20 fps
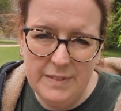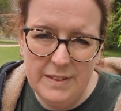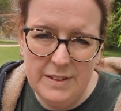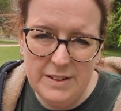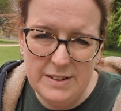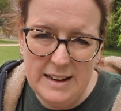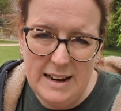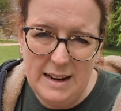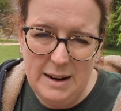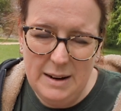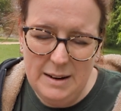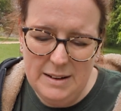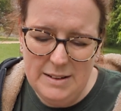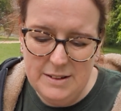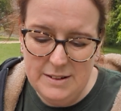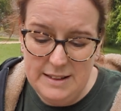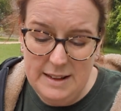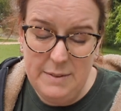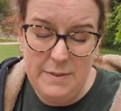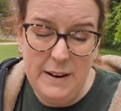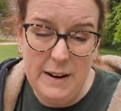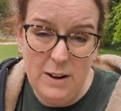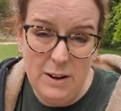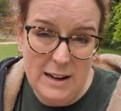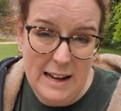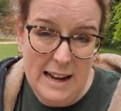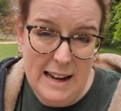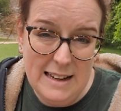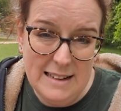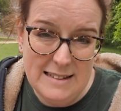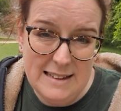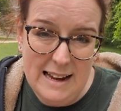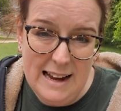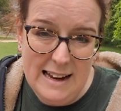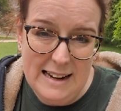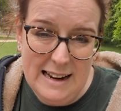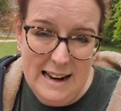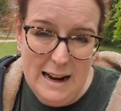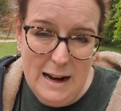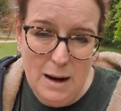Does they feel okay as they
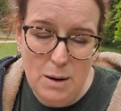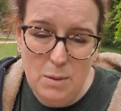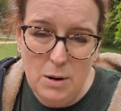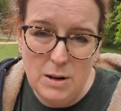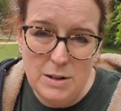are now,